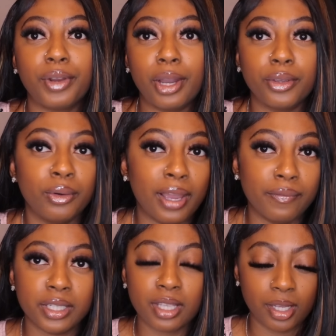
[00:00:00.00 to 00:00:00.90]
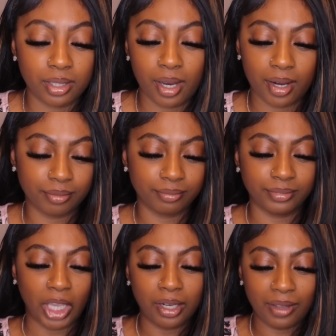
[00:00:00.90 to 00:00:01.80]
No, you're not finna talk to her.
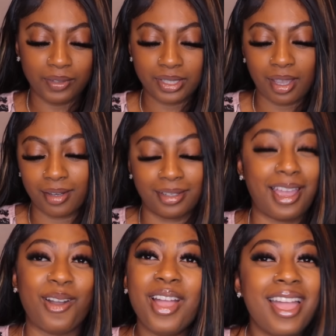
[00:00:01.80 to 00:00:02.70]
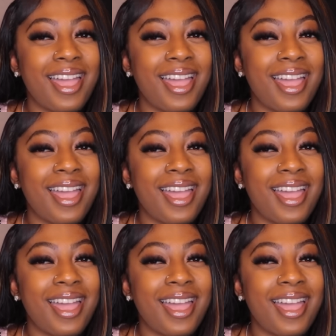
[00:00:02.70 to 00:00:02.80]
Mm-mm, y'all not finna talk. No.